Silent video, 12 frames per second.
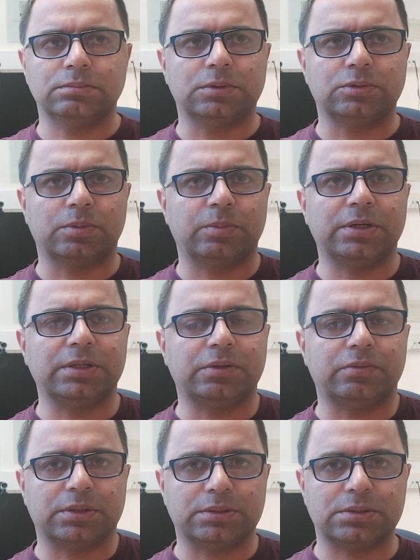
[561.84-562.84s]
thrombolytic
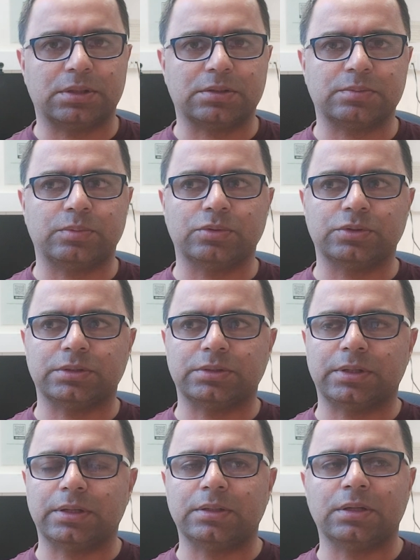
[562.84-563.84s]
drugs exposure,
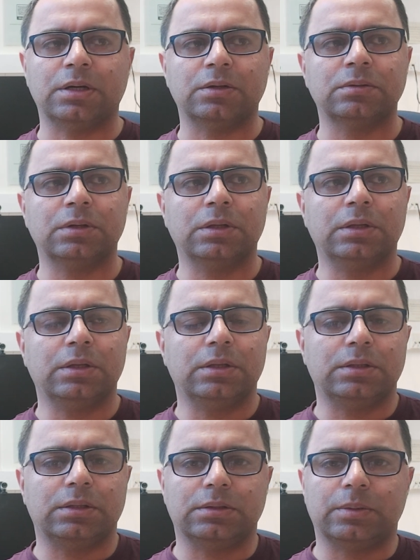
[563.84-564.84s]
and now
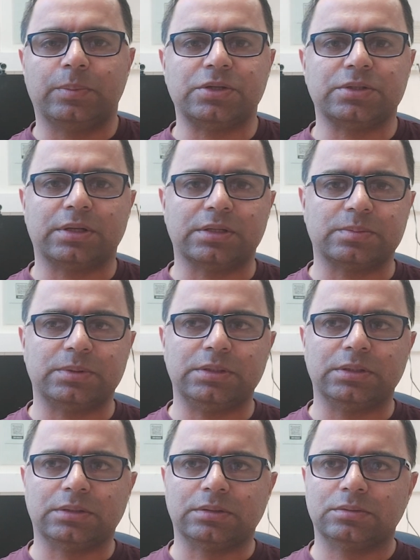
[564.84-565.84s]
the patient has
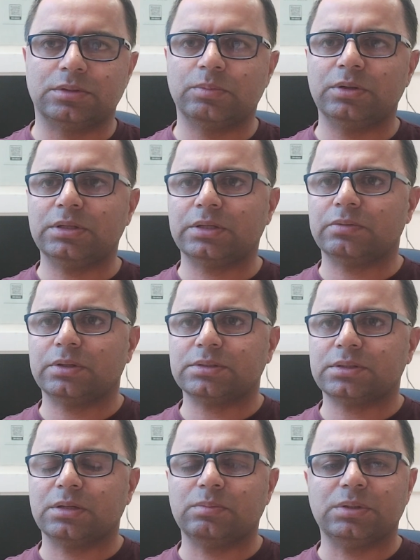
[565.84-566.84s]
bleeding. Thrombolytic drugs
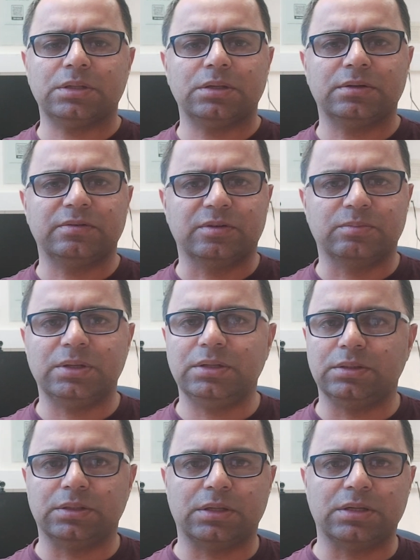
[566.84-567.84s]
can be taken for many
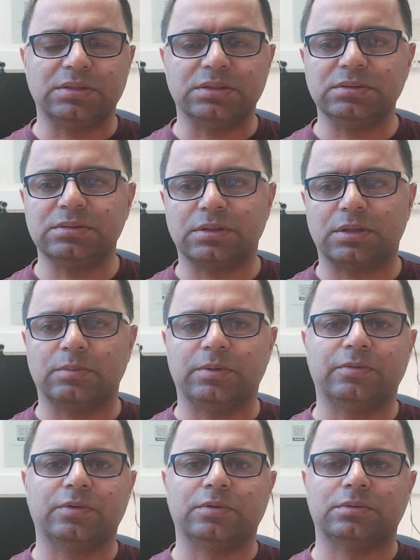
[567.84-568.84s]
indications. It can be
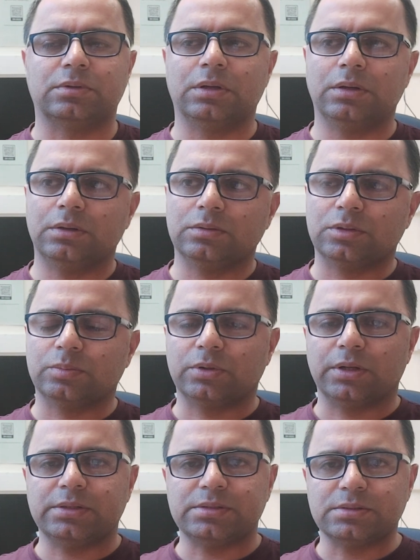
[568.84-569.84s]
for
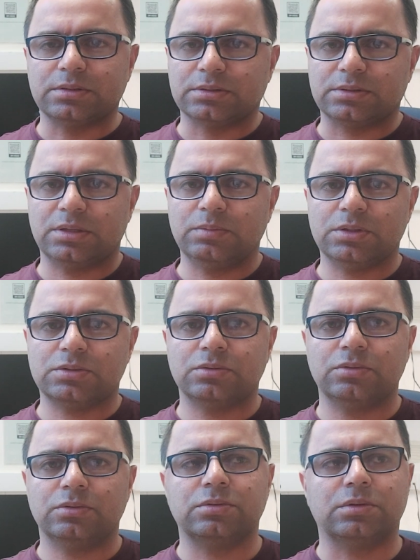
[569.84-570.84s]
thrombolysis in ischemic
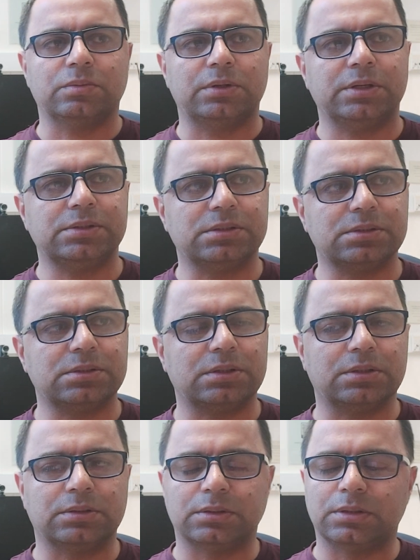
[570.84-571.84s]
stroke, thrombolysis
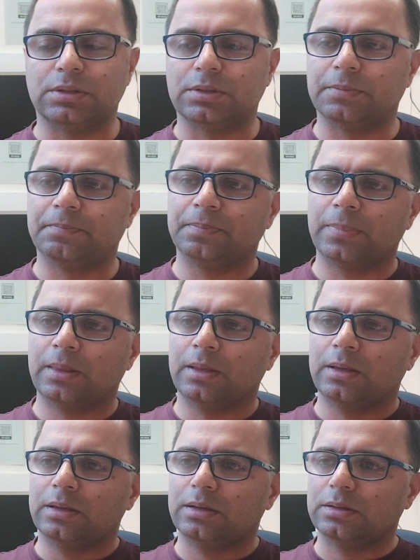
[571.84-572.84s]
in
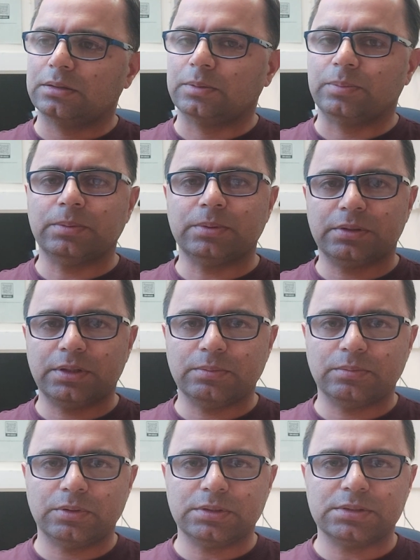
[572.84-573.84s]
the pulmonary
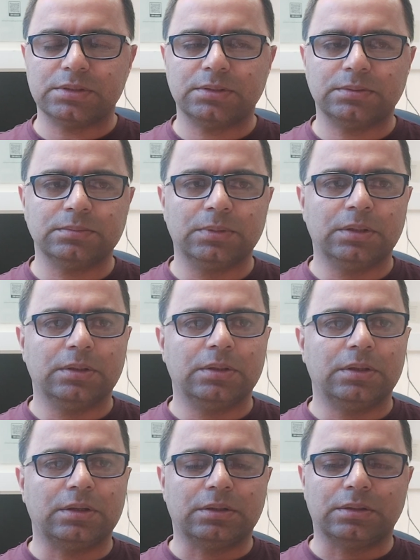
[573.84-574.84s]
embolism,
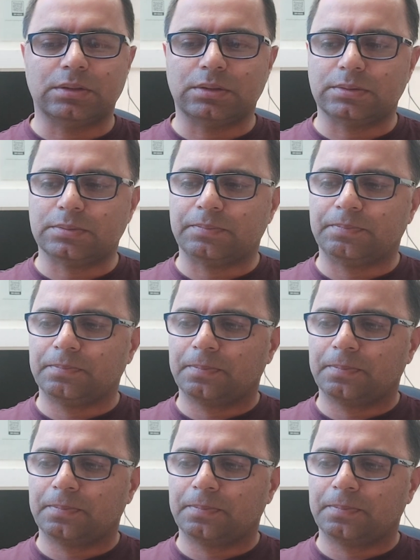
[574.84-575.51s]
um,